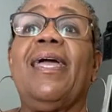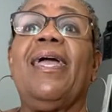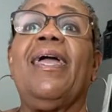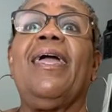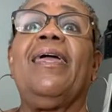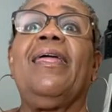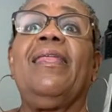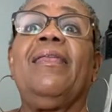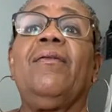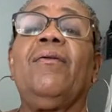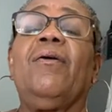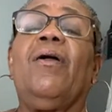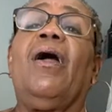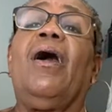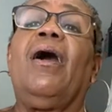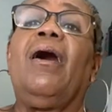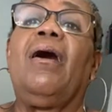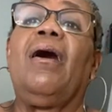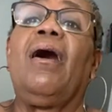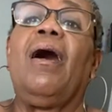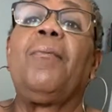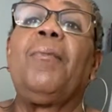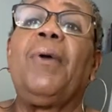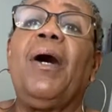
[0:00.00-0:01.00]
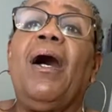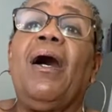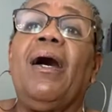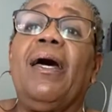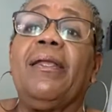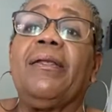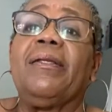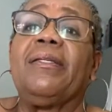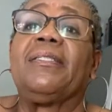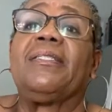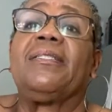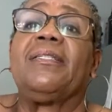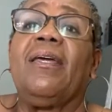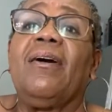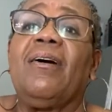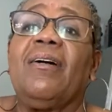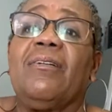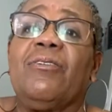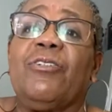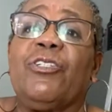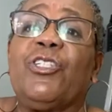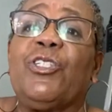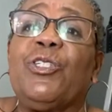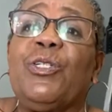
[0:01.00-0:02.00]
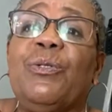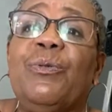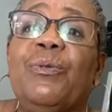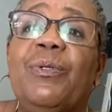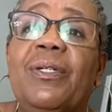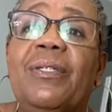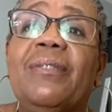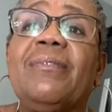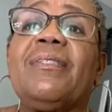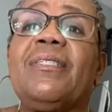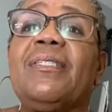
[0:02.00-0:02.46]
And uh, Ahmad is an honor student.